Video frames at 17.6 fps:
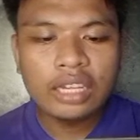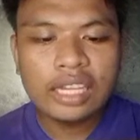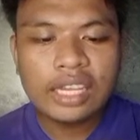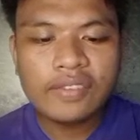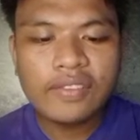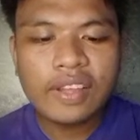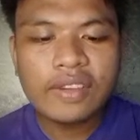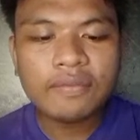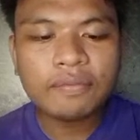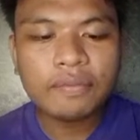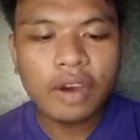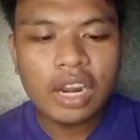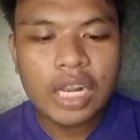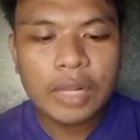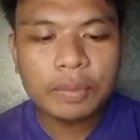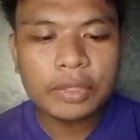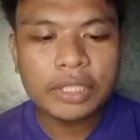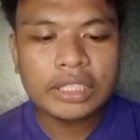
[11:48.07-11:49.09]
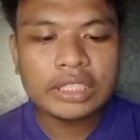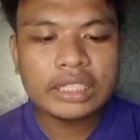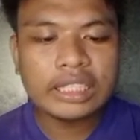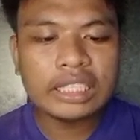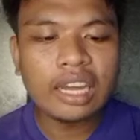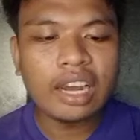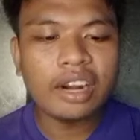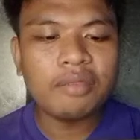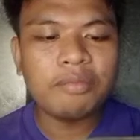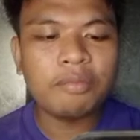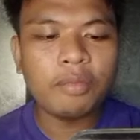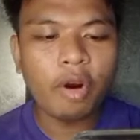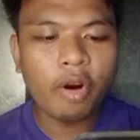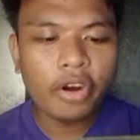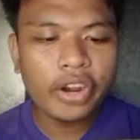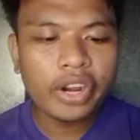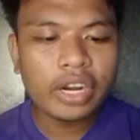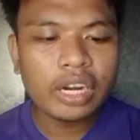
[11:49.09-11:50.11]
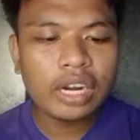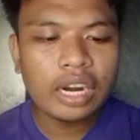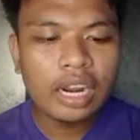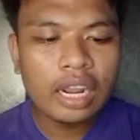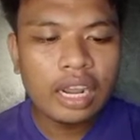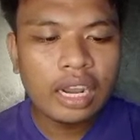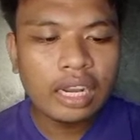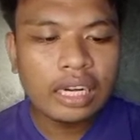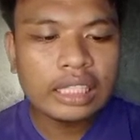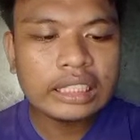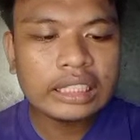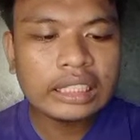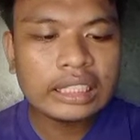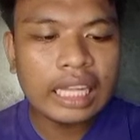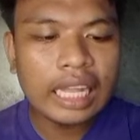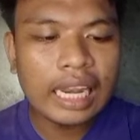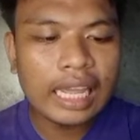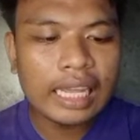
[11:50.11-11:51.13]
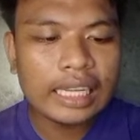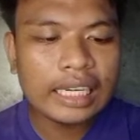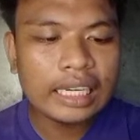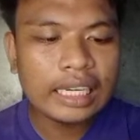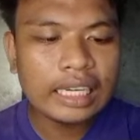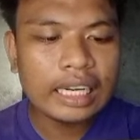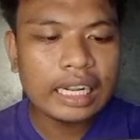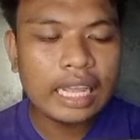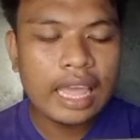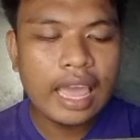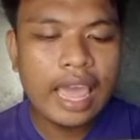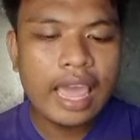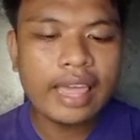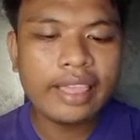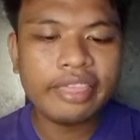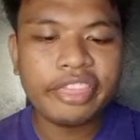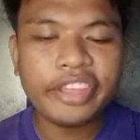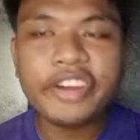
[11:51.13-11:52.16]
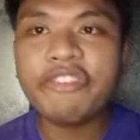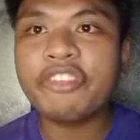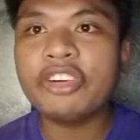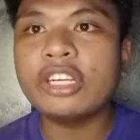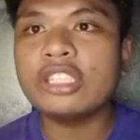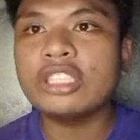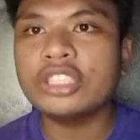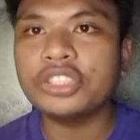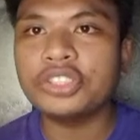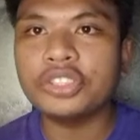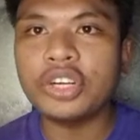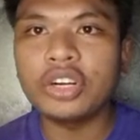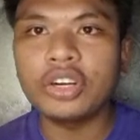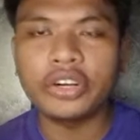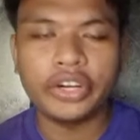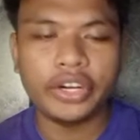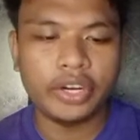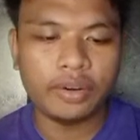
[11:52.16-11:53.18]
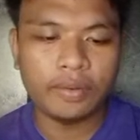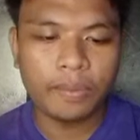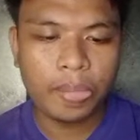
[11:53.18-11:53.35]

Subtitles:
giving polymers that are more crystalline and therefore stronger.